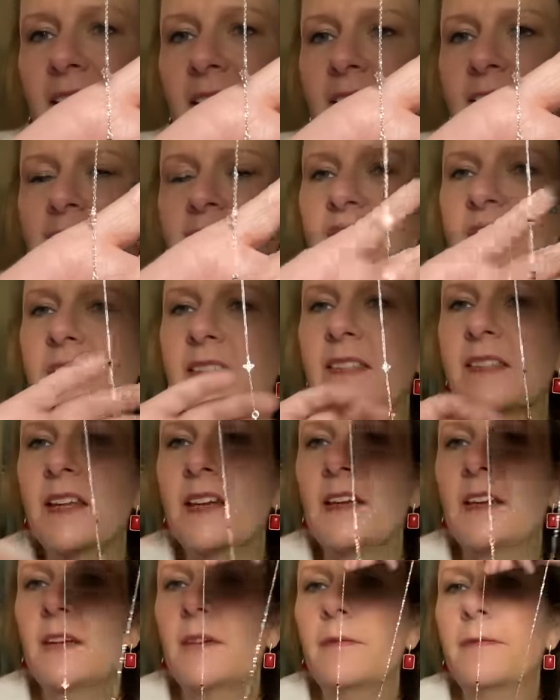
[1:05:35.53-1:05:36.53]
It's just
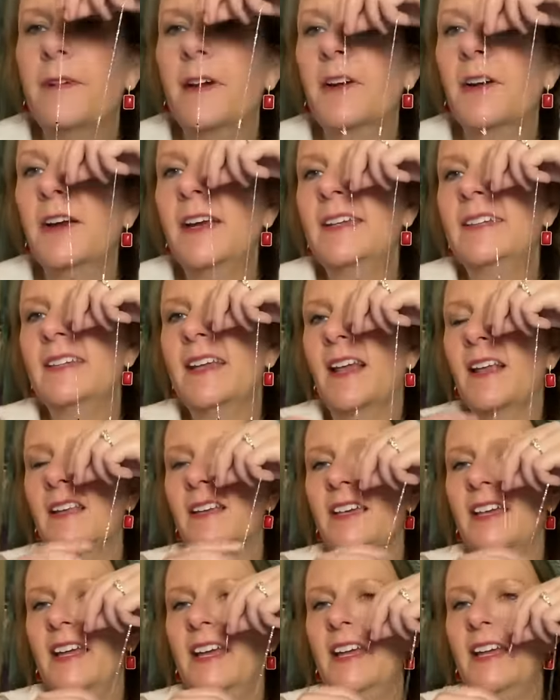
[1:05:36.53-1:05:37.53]
very
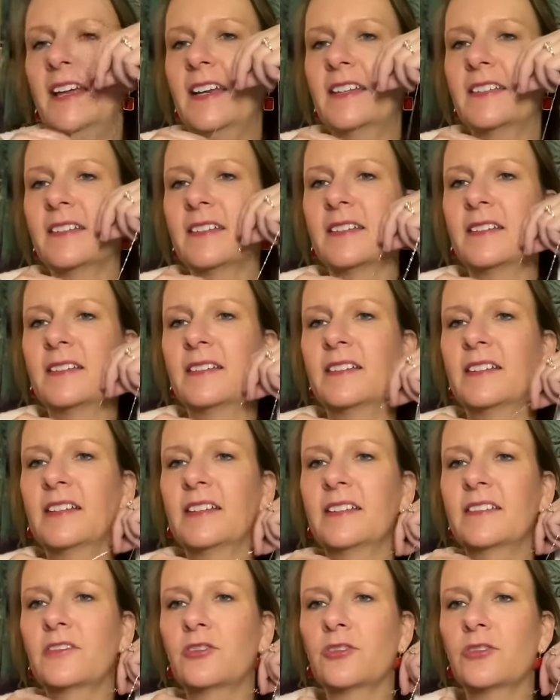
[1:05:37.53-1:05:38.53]
delicate. It's,
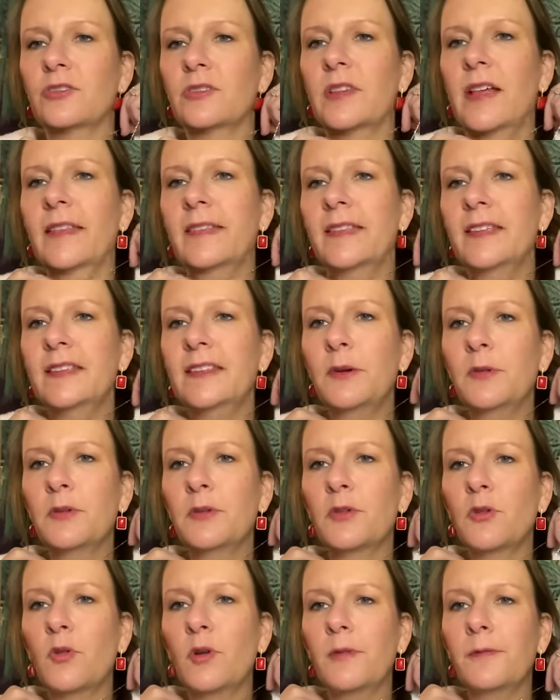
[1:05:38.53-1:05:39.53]
I think they were
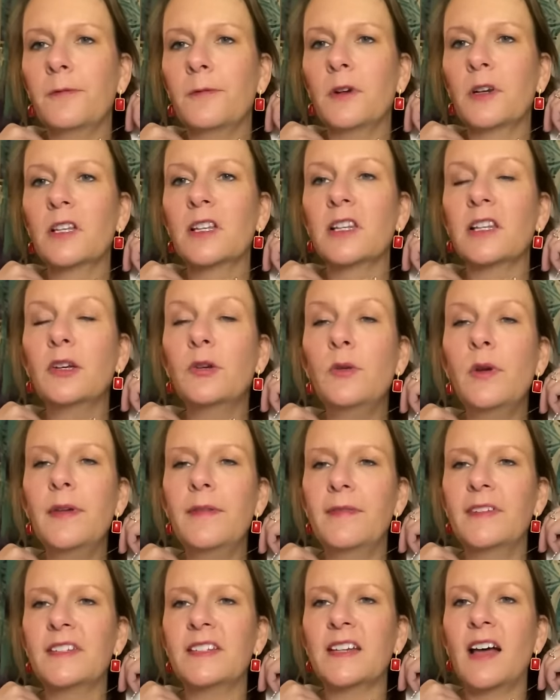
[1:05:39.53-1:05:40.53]
going for a Louis
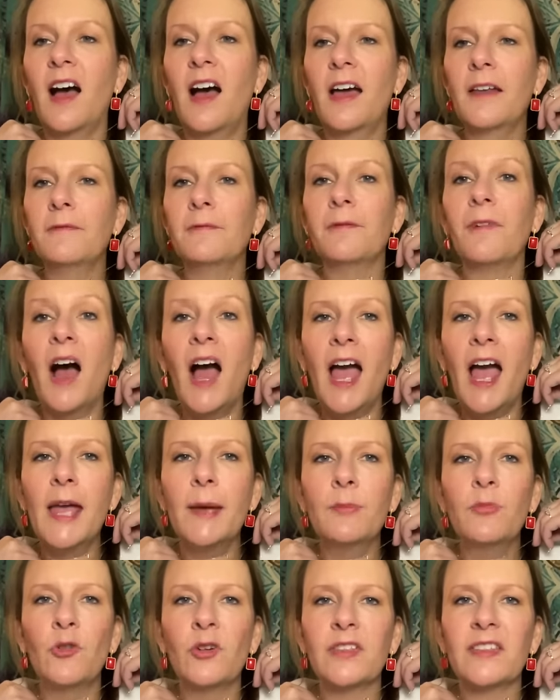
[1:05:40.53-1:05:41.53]
Vuitton
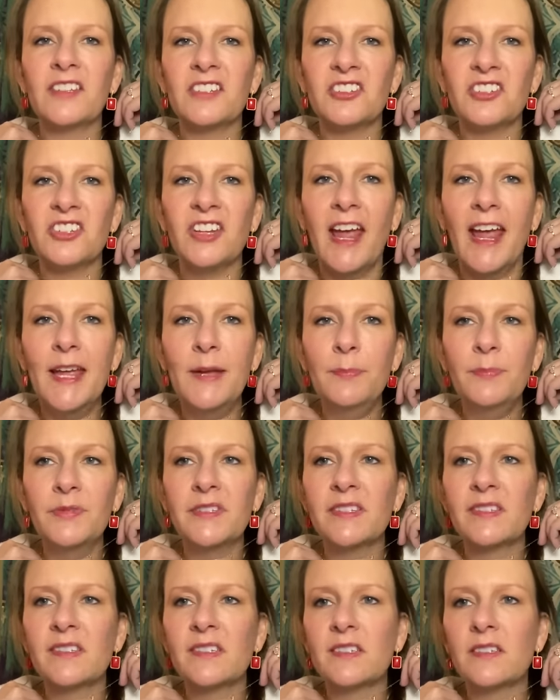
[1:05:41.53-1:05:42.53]
vibe with the
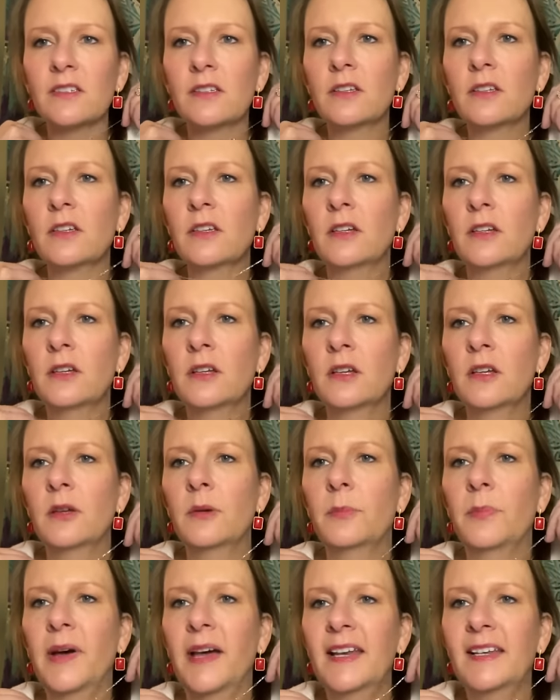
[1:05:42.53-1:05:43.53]
shapes,
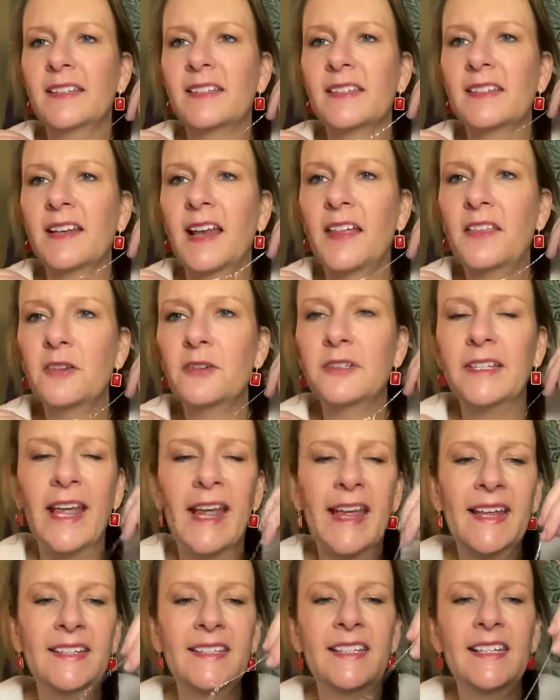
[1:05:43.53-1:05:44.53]
but it's another
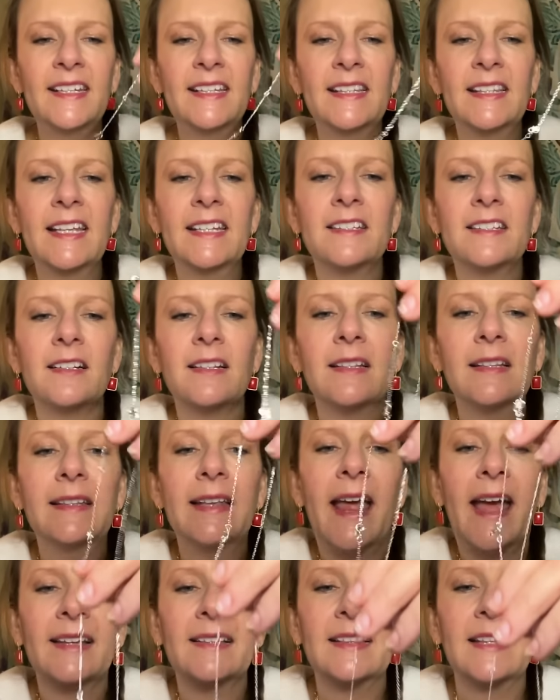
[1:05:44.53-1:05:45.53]
dainty little
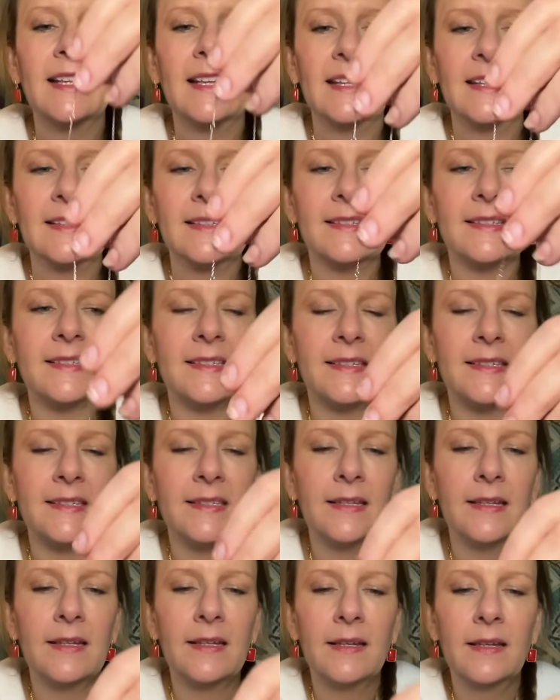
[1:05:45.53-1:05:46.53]
necklace.
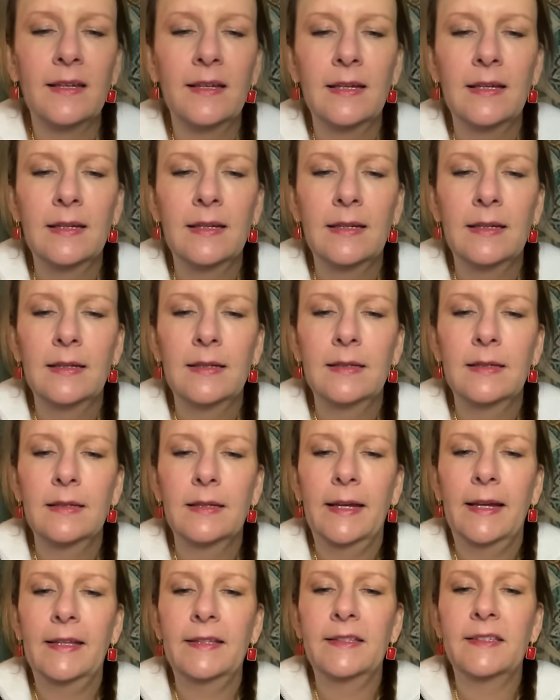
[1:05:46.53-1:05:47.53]

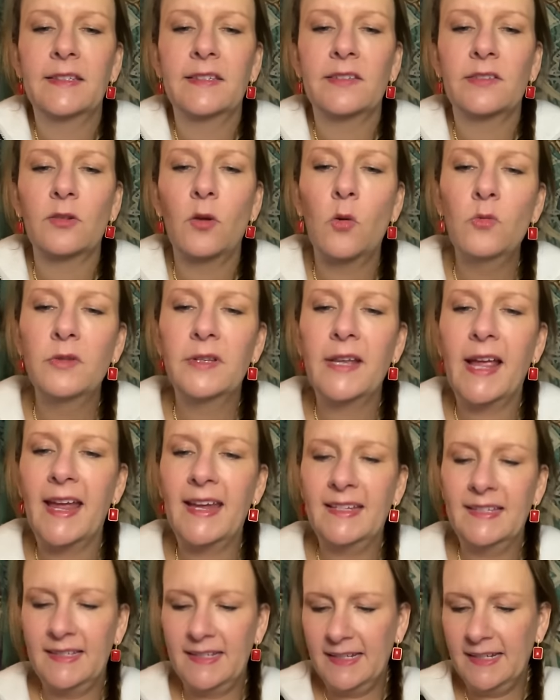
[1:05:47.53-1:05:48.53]
It's so
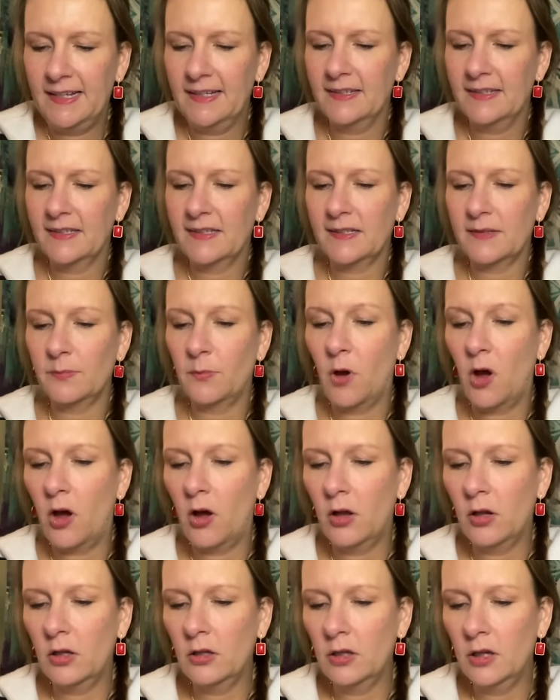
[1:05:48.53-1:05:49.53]
dainty and
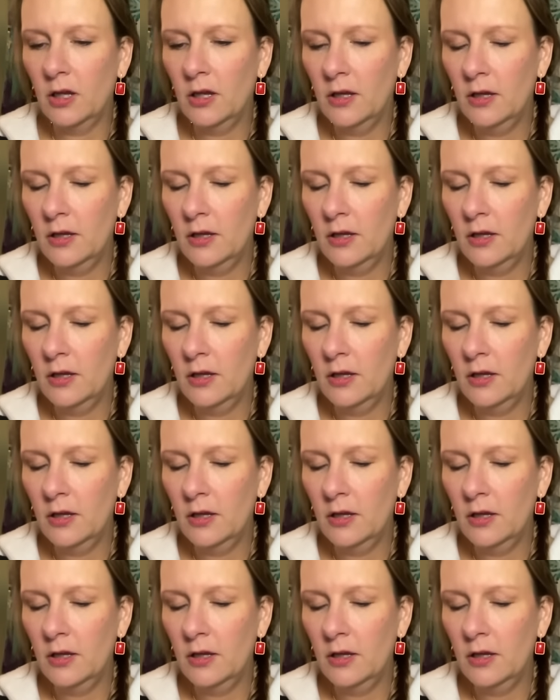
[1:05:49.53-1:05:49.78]
small.